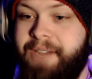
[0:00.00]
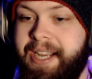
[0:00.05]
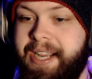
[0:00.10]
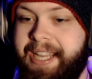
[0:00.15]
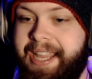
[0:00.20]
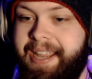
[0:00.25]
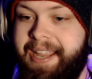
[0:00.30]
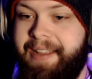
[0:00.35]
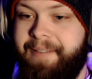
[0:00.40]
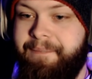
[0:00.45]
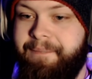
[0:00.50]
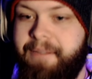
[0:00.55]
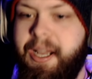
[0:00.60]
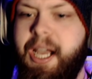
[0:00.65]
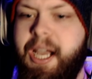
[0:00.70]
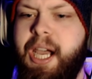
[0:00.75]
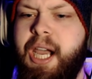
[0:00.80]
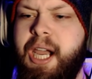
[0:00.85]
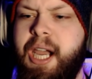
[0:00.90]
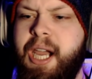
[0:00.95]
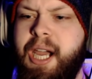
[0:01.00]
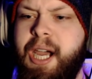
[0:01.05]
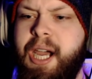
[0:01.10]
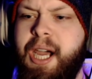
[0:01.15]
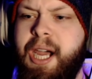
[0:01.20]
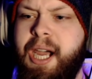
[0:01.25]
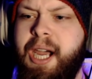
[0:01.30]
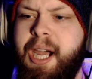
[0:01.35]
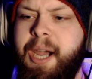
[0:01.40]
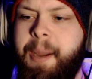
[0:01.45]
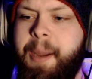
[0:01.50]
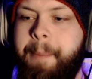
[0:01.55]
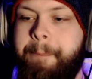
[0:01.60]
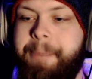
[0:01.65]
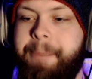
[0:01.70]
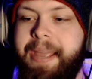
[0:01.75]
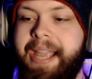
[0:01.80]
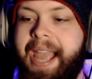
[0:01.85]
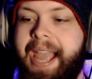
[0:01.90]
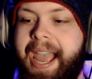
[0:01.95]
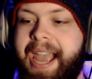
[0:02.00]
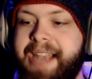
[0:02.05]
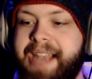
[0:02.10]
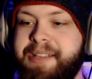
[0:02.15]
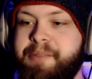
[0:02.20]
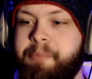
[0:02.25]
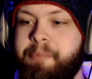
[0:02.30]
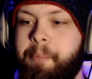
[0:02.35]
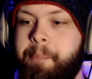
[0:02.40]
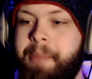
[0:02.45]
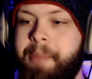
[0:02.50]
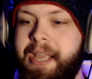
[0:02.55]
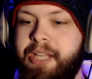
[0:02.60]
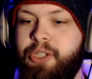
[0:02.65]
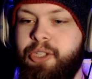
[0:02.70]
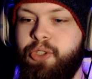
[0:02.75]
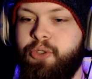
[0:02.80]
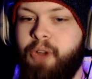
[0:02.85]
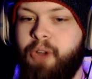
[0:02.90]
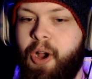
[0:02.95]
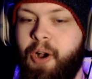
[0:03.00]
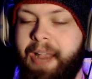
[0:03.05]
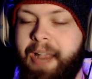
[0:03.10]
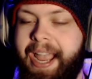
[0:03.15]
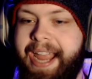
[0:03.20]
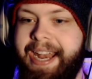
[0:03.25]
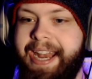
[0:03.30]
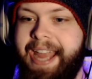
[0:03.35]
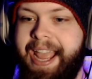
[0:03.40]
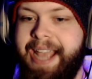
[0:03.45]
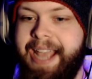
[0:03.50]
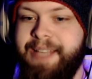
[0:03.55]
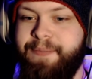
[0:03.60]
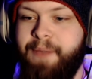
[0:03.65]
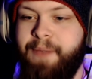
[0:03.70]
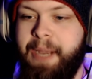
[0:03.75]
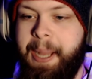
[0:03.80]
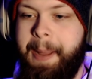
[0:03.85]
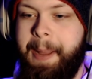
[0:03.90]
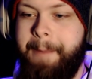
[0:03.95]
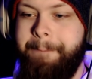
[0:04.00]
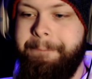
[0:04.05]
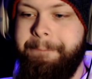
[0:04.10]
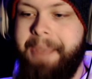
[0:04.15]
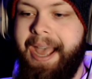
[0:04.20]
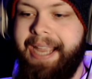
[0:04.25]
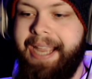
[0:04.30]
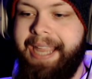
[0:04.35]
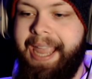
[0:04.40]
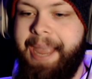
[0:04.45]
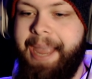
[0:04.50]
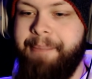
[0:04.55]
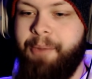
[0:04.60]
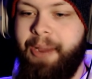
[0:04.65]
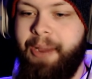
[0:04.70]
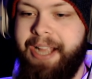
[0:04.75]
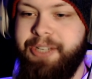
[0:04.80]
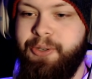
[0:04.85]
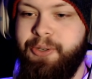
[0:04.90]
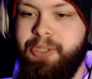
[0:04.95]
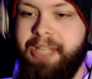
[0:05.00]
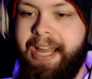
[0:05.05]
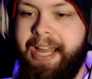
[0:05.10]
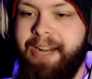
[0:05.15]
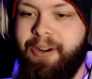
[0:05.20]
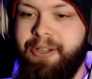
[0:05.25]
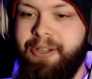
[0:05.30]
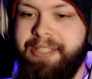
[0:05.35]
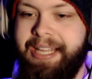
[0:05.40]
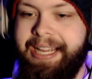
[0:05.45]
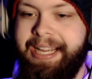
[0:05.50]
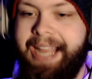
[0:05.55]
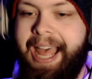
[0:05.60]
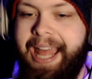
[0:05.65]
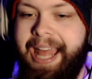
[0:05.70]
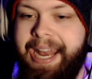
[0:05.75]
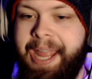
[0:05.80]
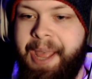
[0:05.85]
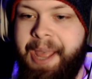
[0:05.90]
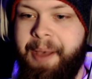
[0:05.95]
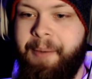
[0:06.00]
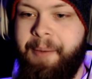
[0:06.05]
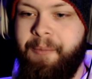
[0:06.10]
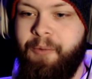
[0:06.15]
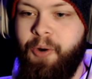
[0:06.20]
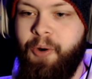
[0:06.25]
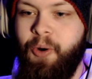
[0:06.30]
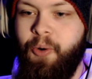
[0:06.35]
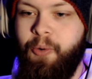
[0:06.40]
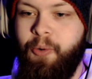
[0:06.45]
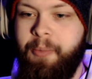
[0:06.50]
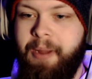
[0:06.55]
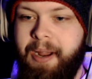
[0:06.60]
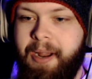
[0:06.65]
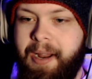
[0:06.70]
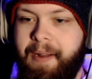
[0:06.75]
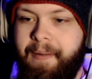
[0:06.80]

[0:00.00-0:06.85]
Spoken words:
fuck it. Ah, big ass, big strong hand ass fucking backhand, bro. Got you slide across the goddamn room.